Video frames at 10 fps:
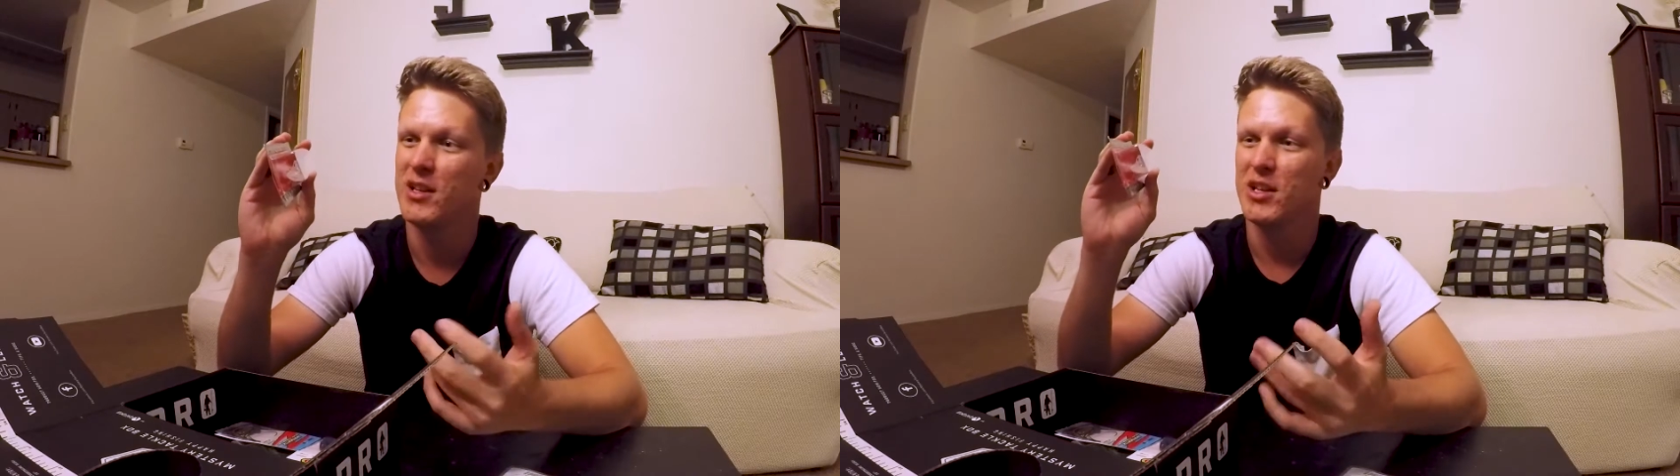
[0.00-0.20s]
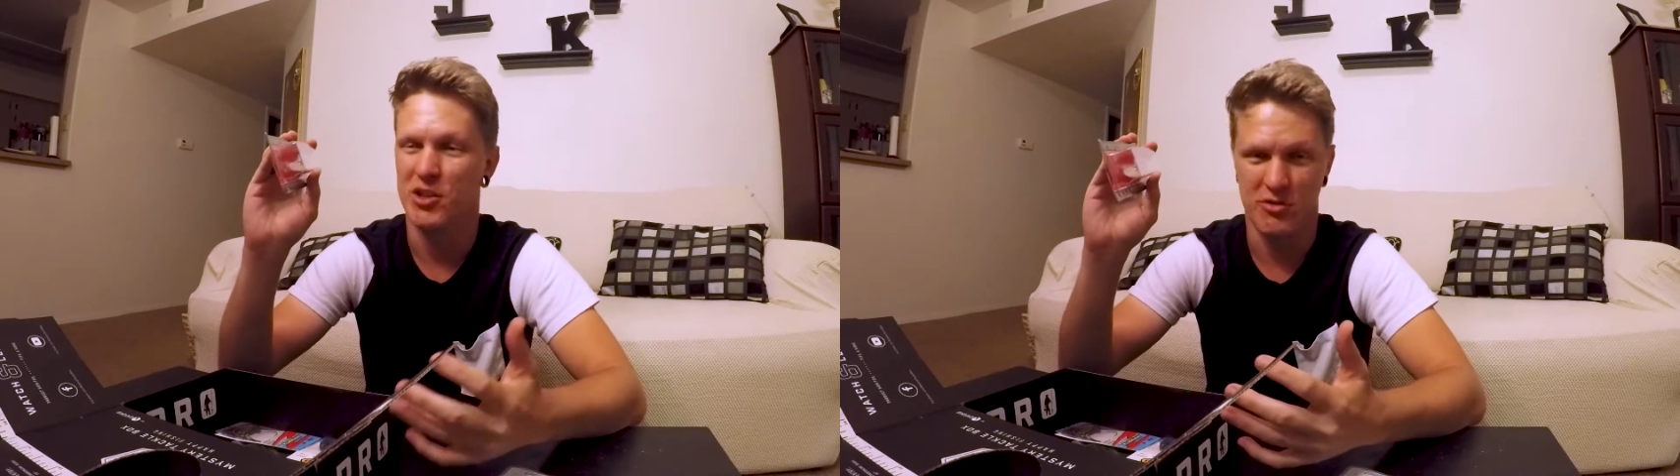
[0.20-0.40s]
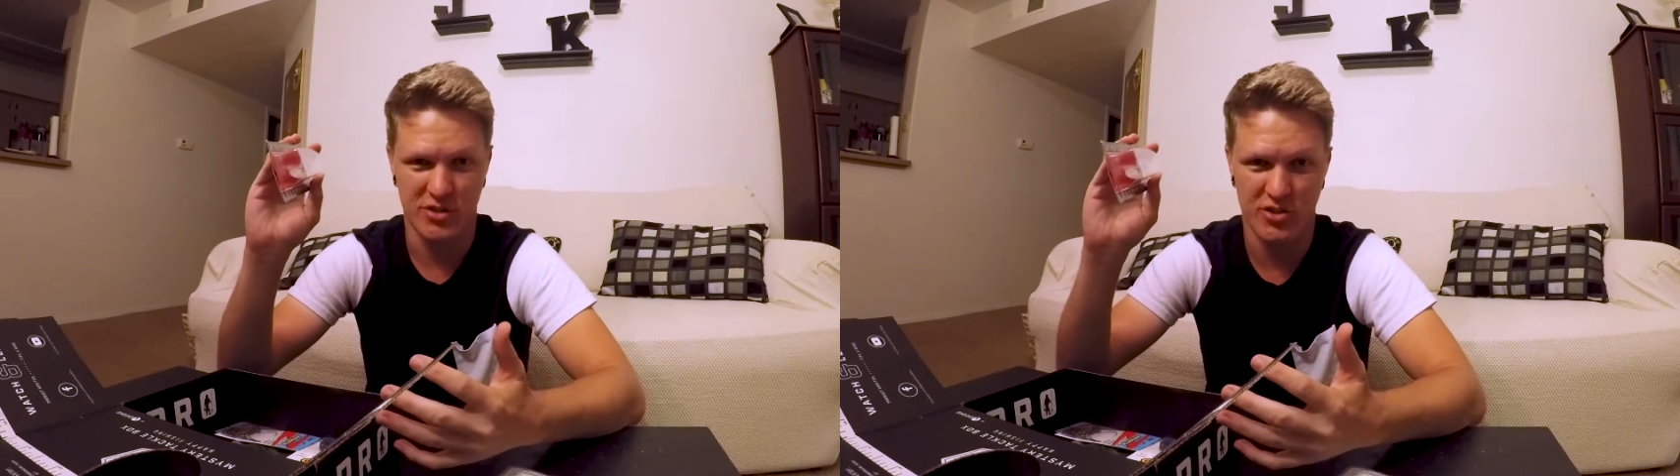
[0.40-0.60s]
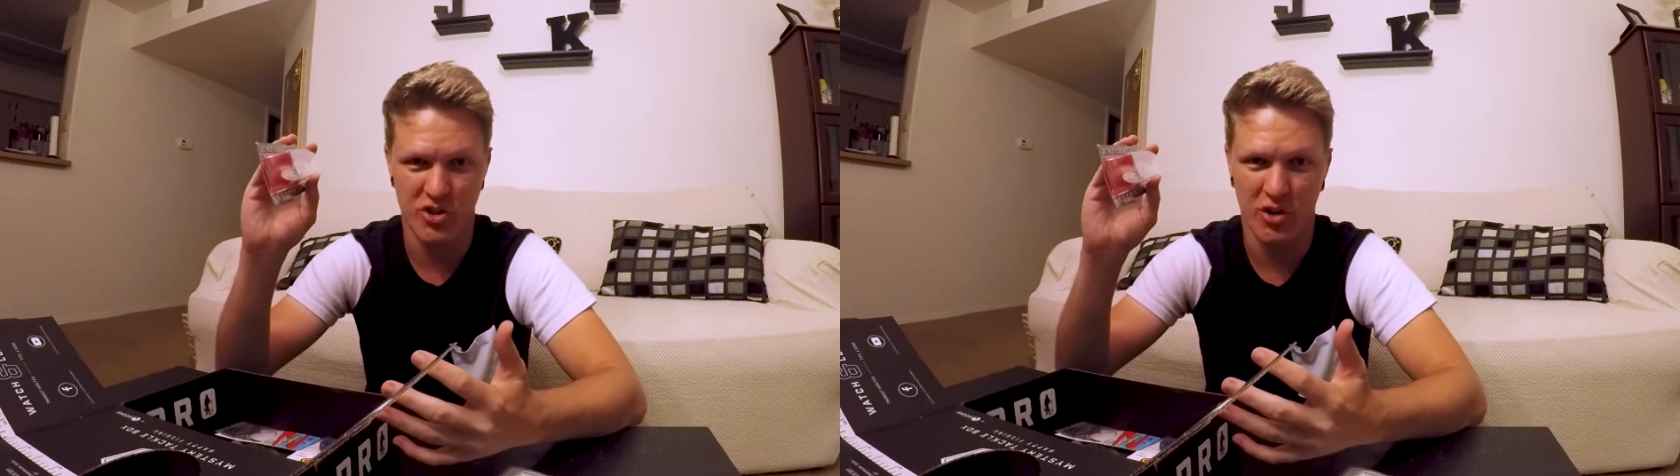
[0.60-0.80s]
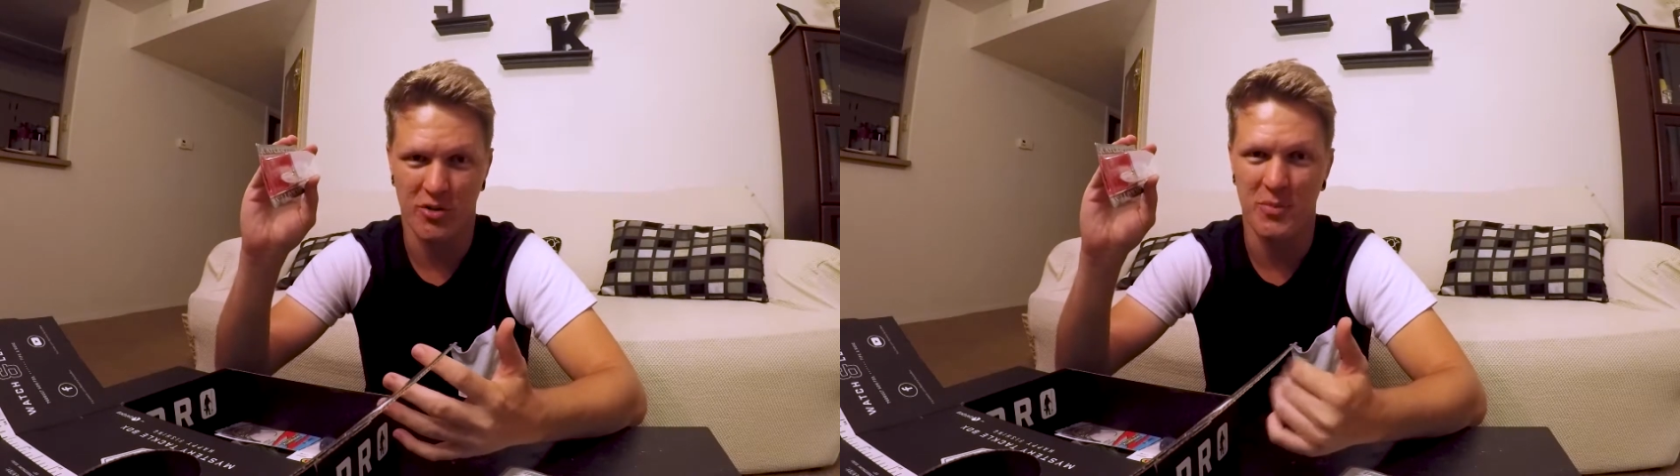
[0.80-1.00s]
Use the
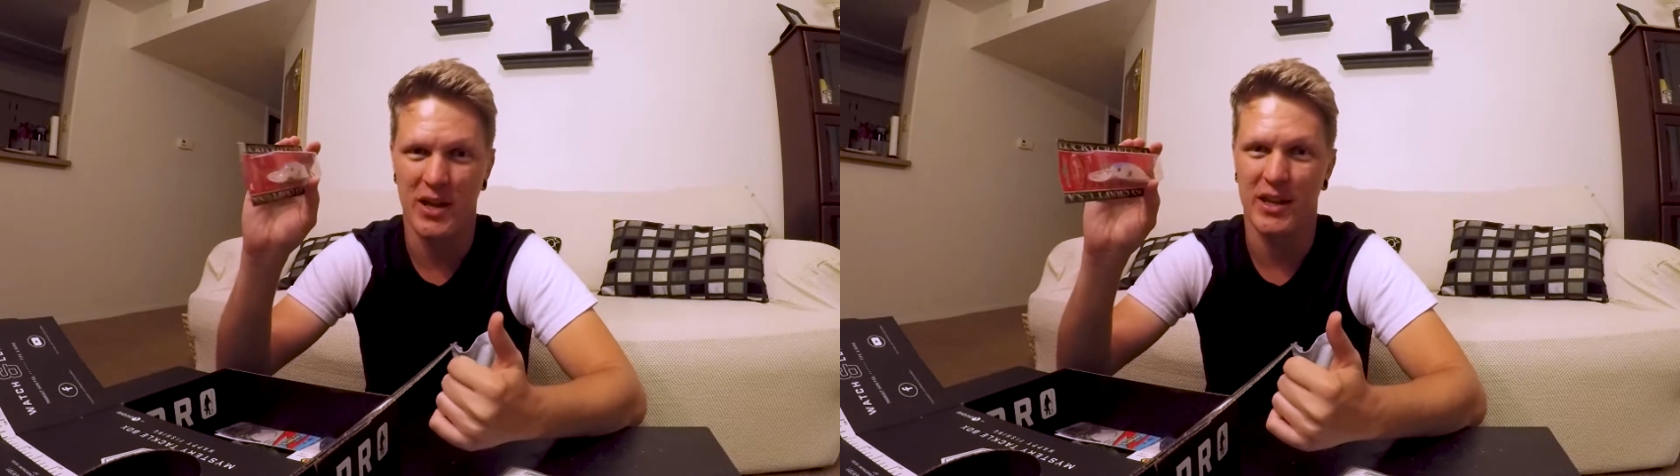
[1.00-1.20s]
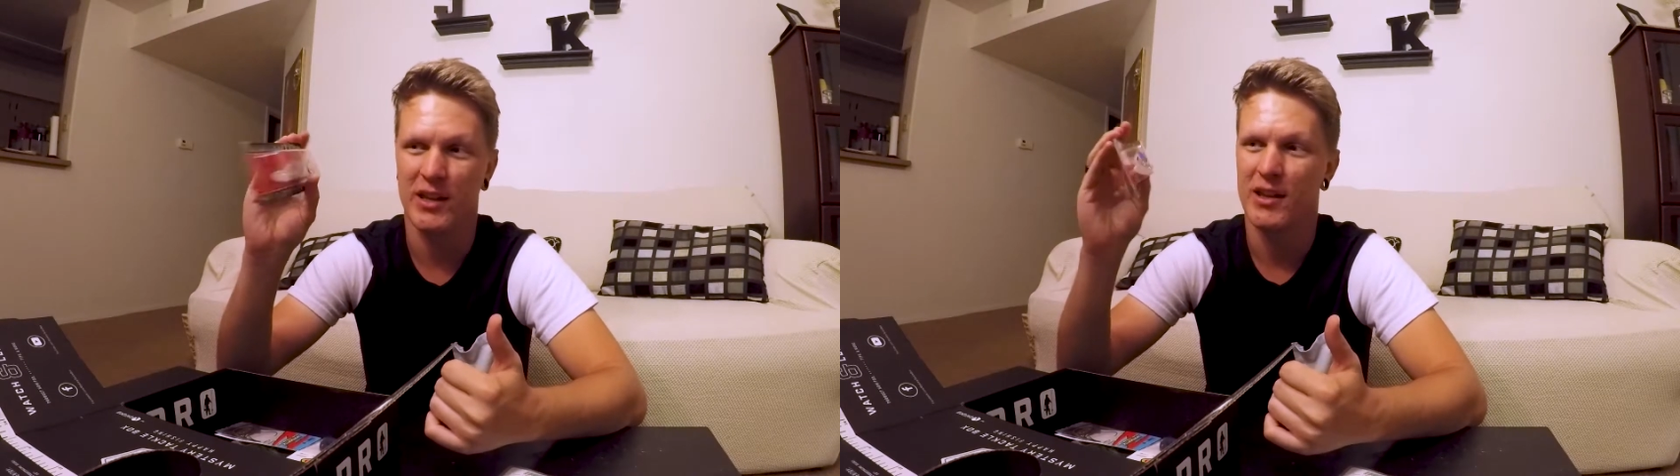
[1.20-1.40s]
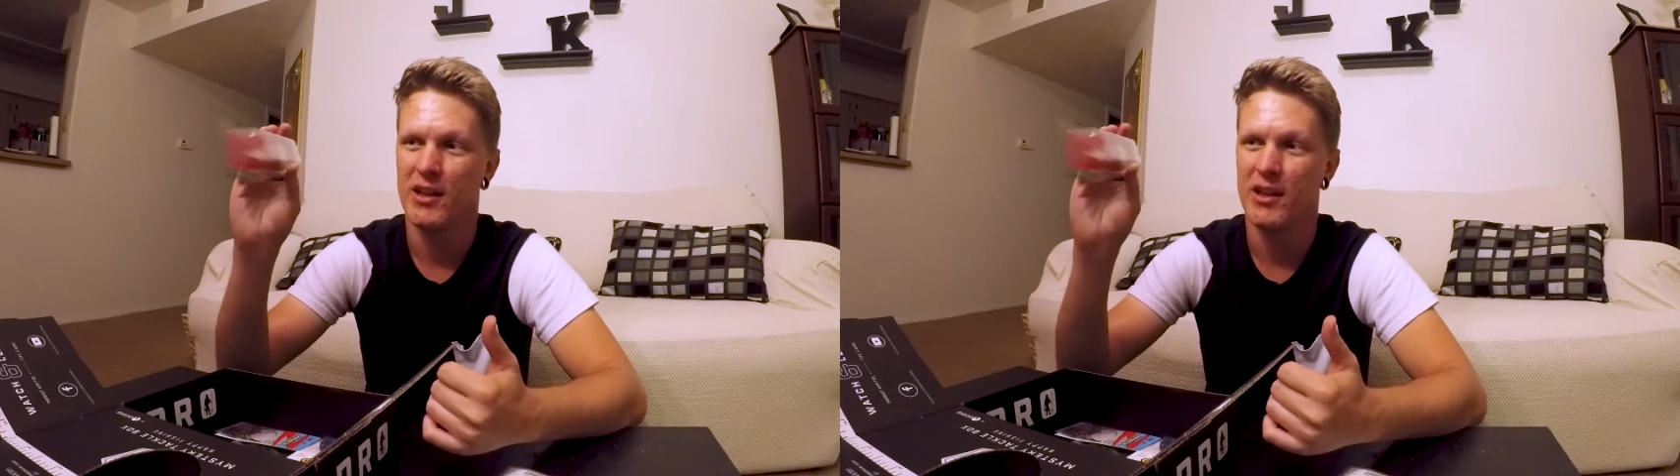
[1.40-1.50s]
jerk bait,